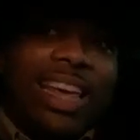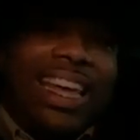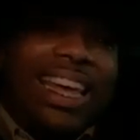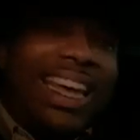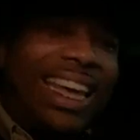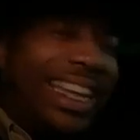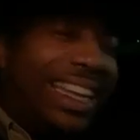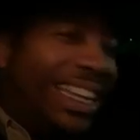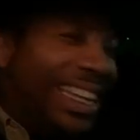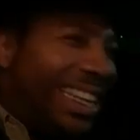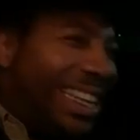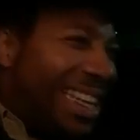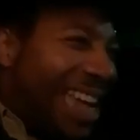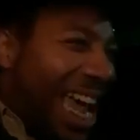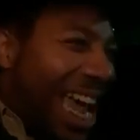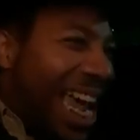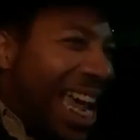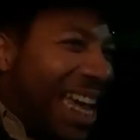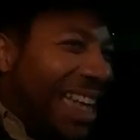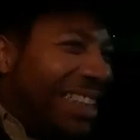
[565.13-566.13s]
in
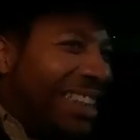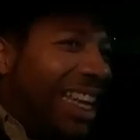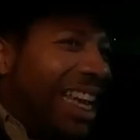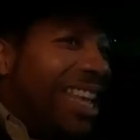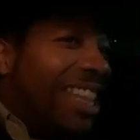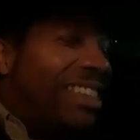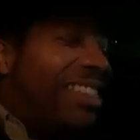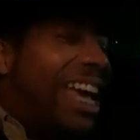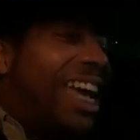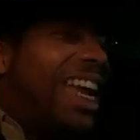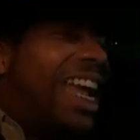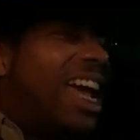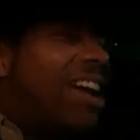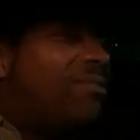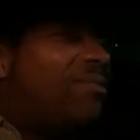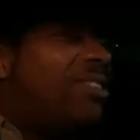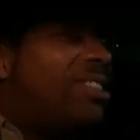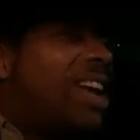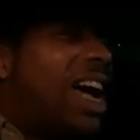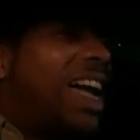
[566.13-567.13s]
days that
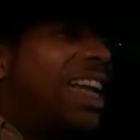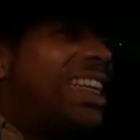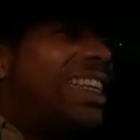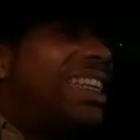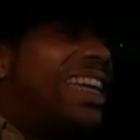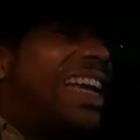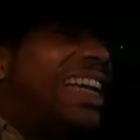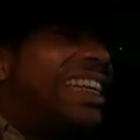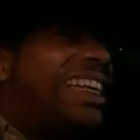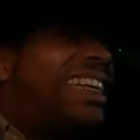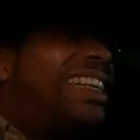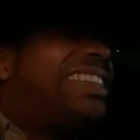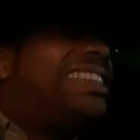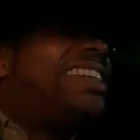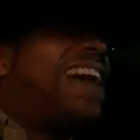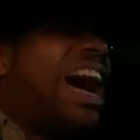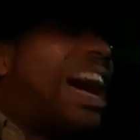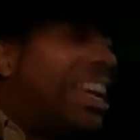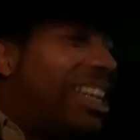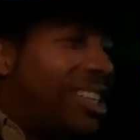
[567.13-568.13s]
have not yet
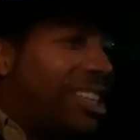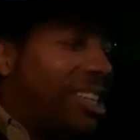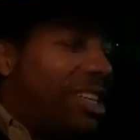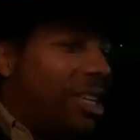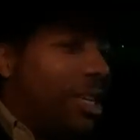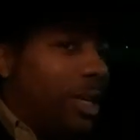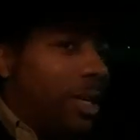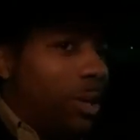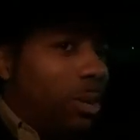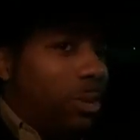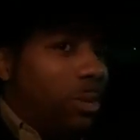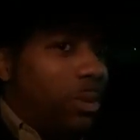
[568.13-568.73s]
gotten here.